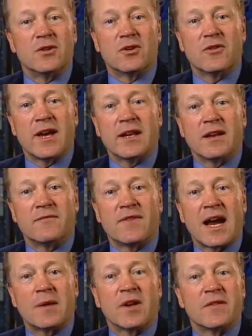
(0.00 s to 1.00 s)
to create an
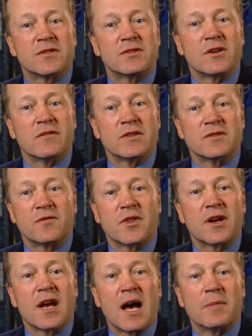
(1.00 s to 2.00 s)
environment of service for the
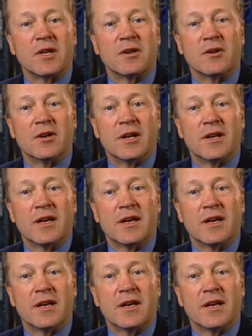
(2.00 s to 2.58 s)
common good.